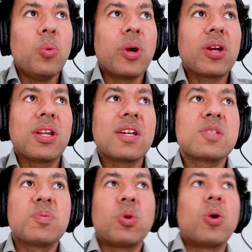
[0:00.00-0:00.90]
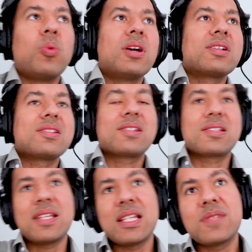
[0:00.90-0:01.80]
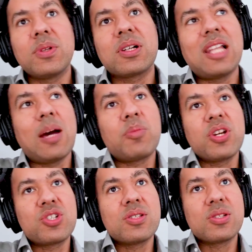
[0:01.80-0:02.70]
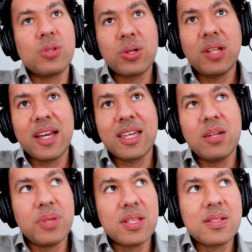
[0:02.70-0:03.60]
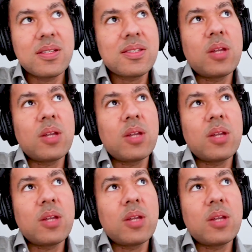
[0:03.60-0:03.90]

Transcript: We're going to explore what successful collaborations look like in business,